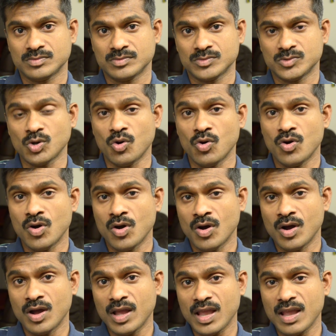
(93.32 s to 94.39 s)
So
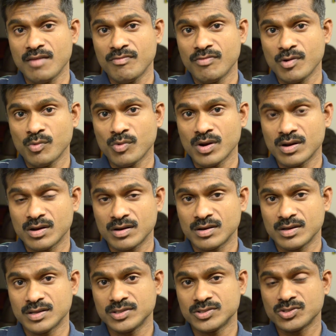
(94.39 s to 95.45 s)
everyone
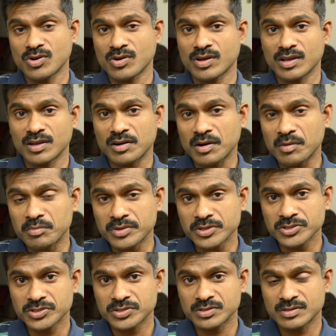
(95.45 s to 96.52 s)
is talking
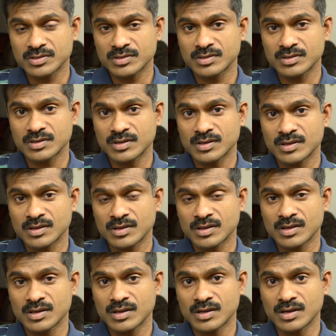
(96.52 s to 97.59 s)
rubbish
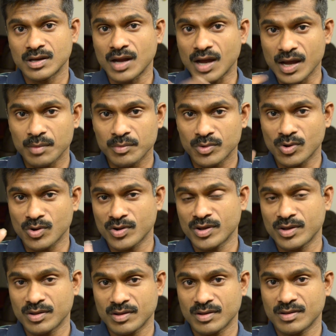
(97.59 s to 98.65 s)
and I'm
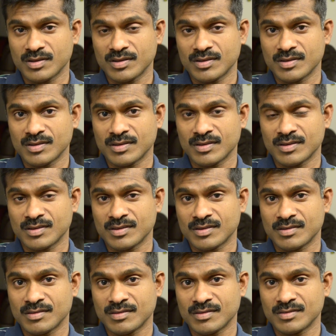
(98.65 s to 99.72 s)
talking
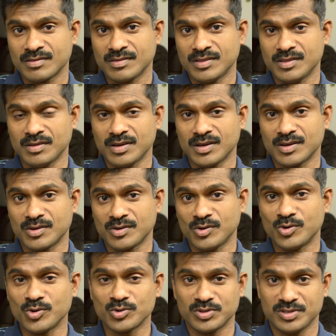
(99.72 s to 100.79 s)
the
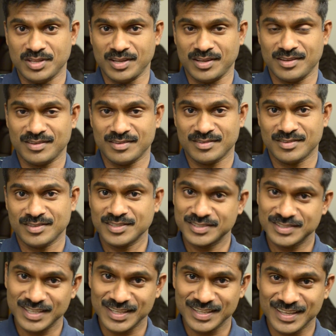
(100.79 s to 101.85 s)
good thing. Is
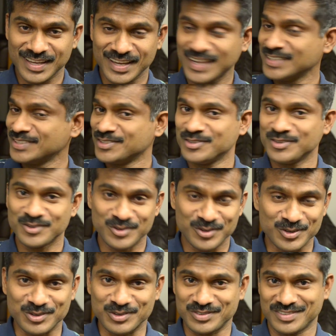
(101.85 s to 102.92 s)
that the case?
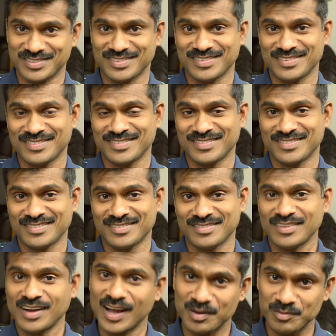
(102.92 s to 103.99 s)
No.
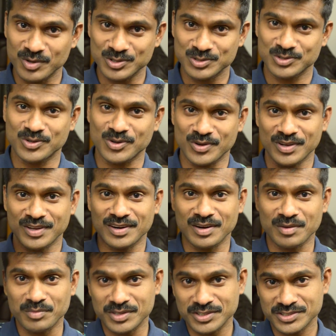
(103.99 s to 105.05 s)
I'm also talking
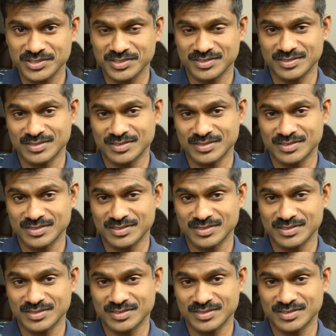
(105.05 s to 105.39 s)
rubbish.